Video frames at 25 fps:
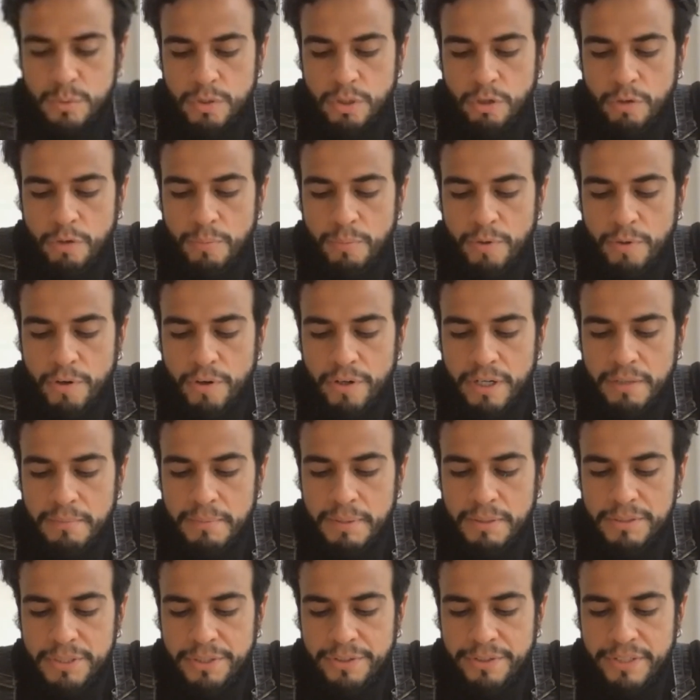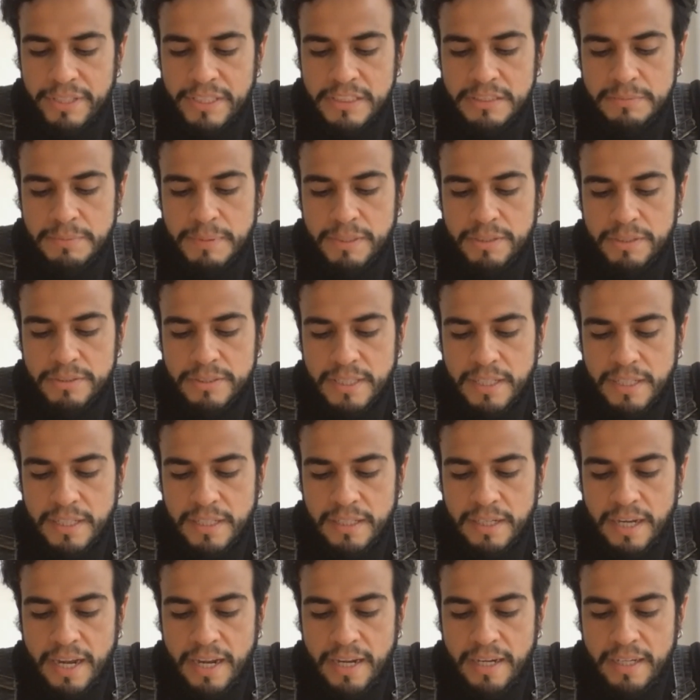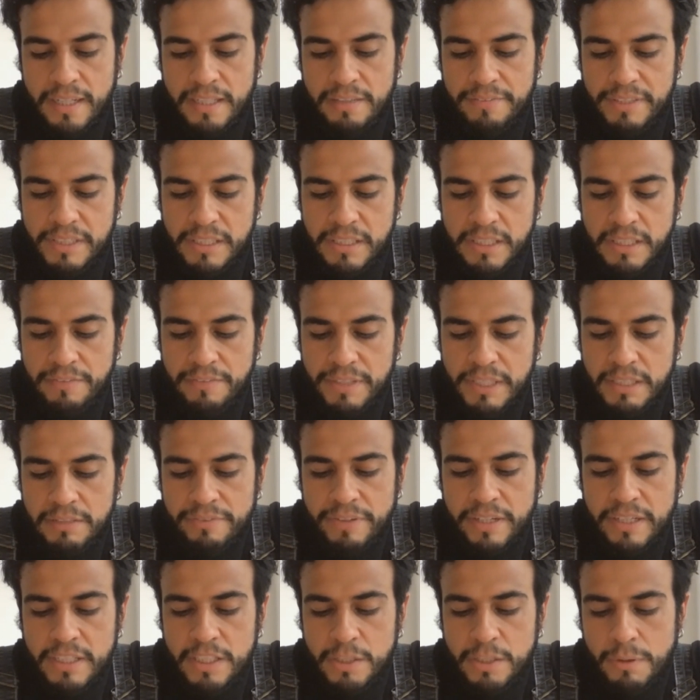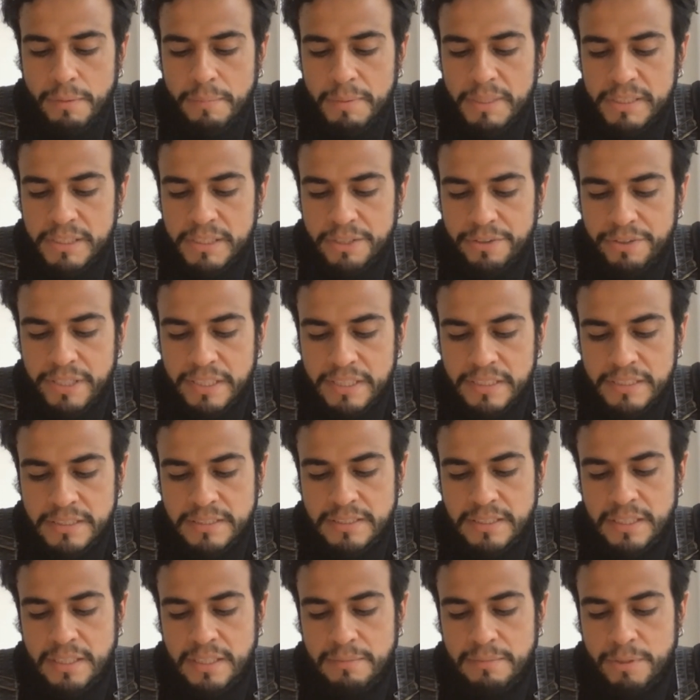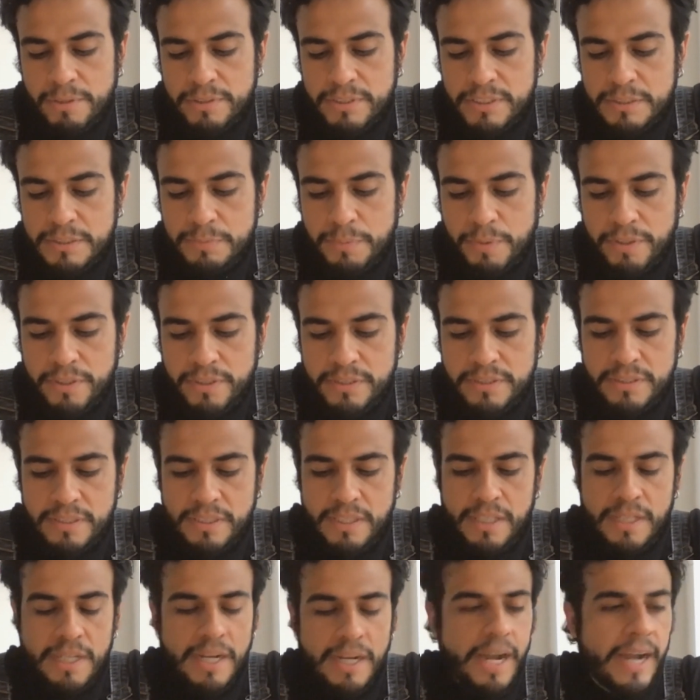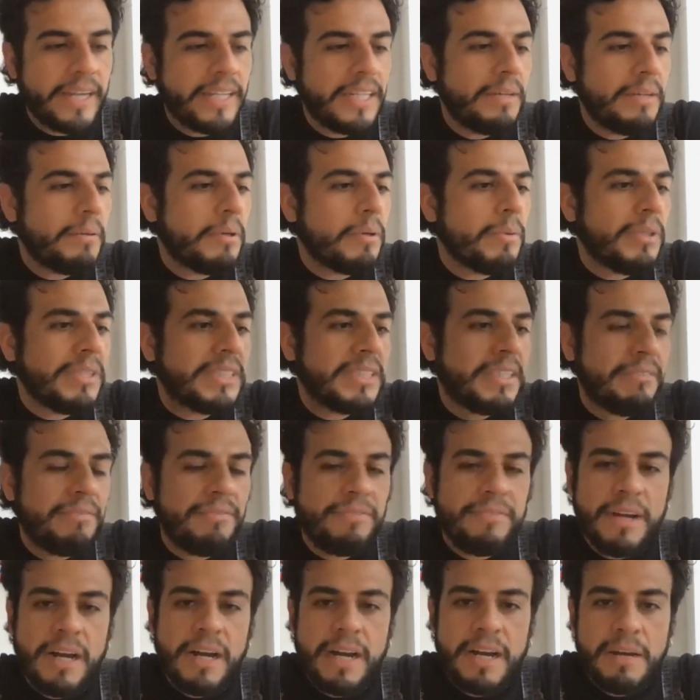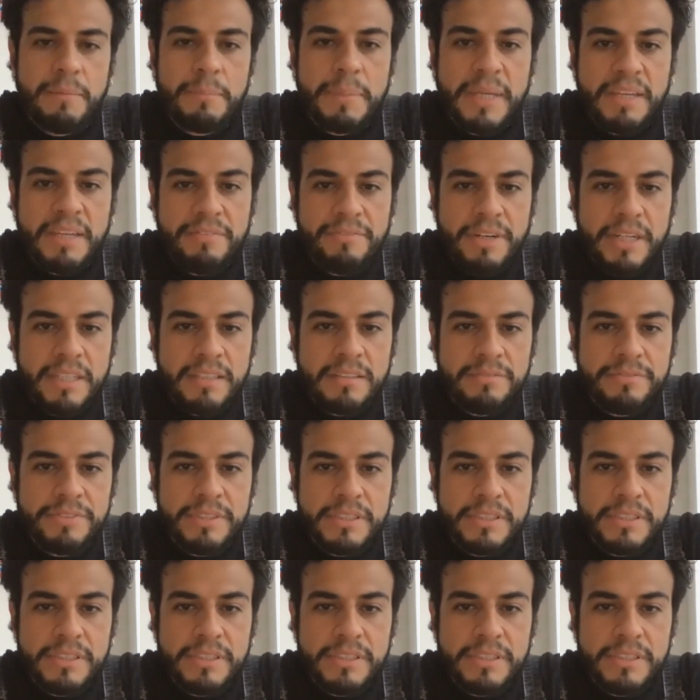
know more about the race, because even if I knew about the race and about the sport, I never was a big fan of